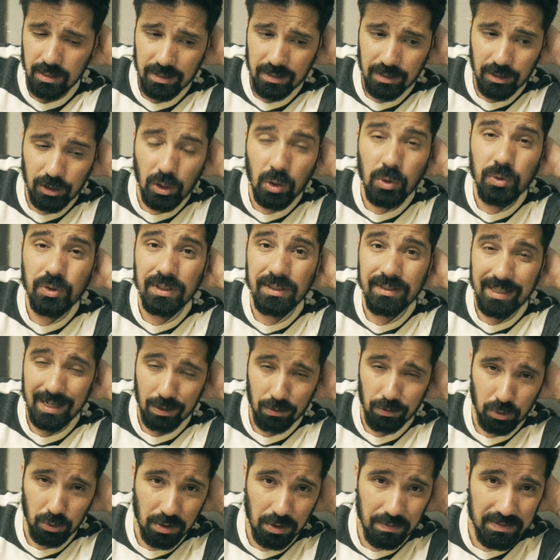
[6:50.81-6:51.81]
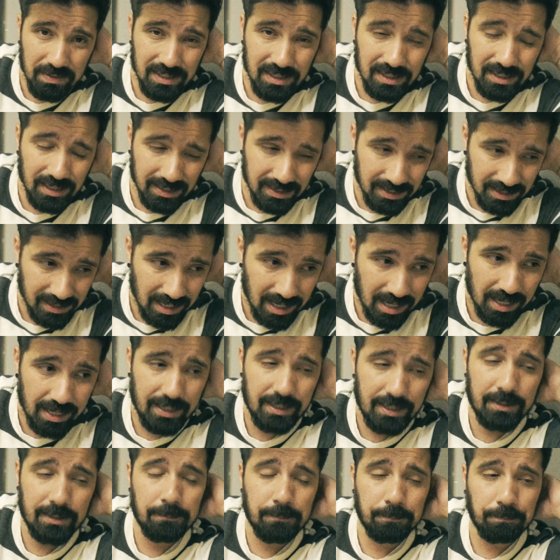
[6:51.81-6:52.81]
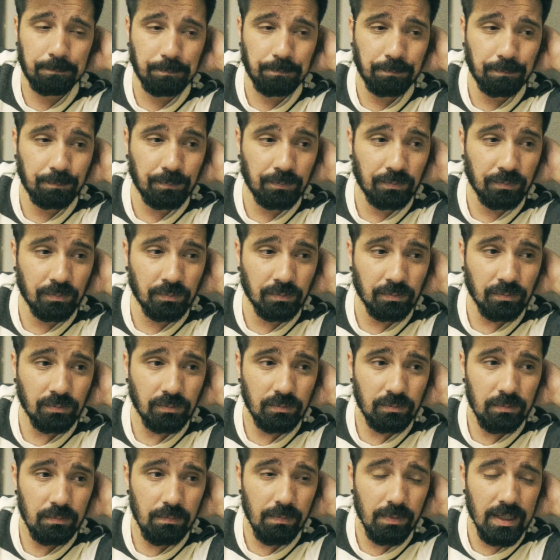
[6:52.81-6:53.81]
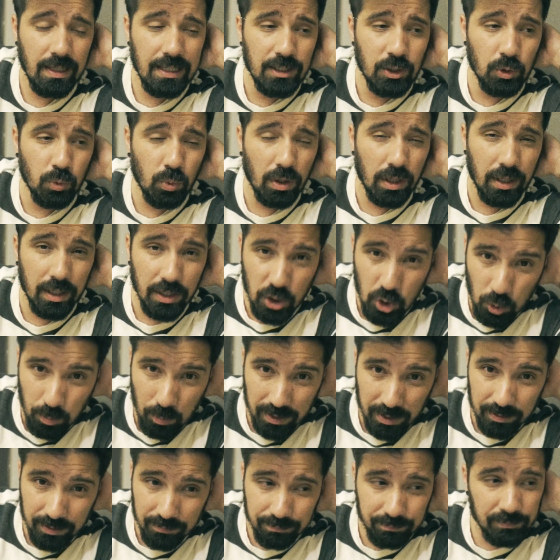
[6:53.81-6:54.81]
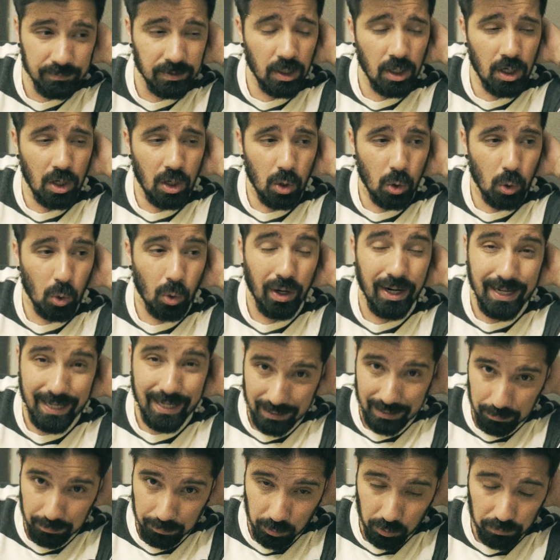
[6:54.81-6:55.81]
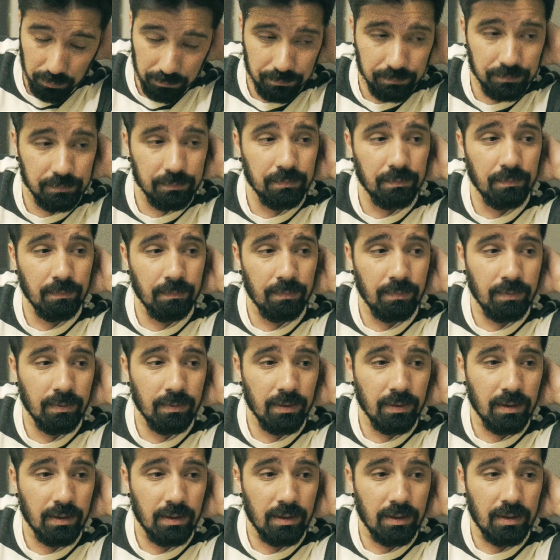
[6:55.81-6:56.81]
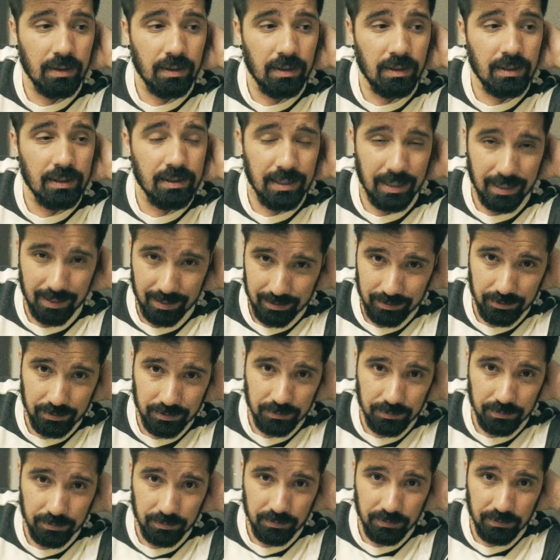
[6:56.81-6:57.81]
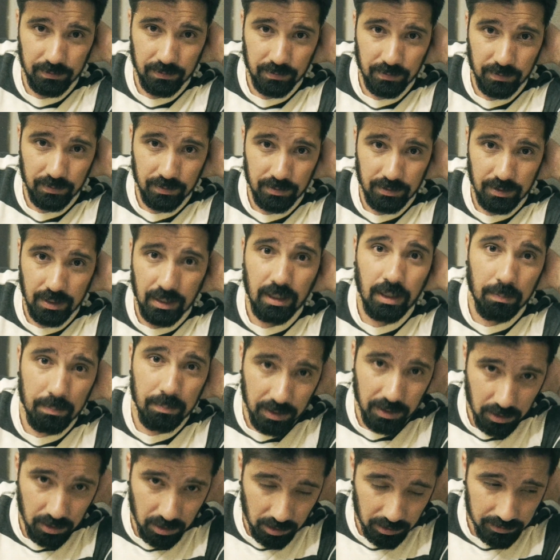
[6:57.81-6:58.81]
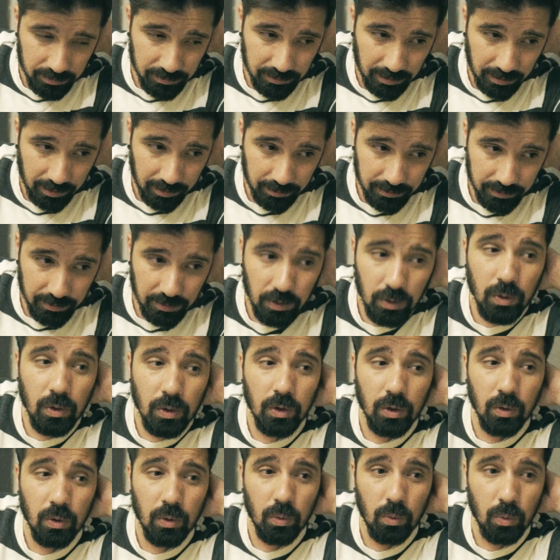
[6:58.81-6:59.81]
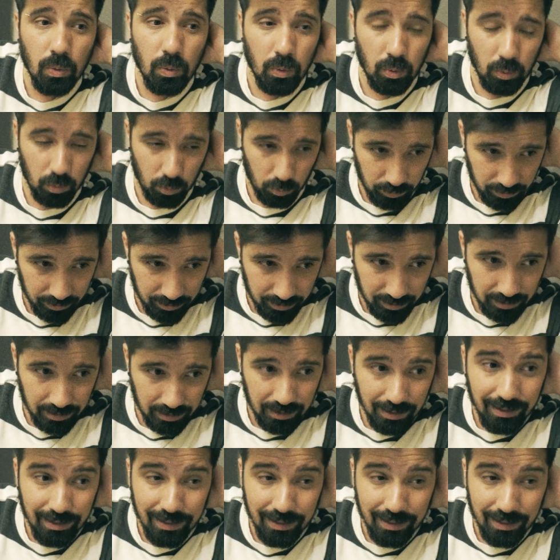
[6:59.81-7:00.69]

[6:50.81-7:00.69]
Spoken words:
Close encounter of the sixth kind is where a human or an animal dies. They come into contact with the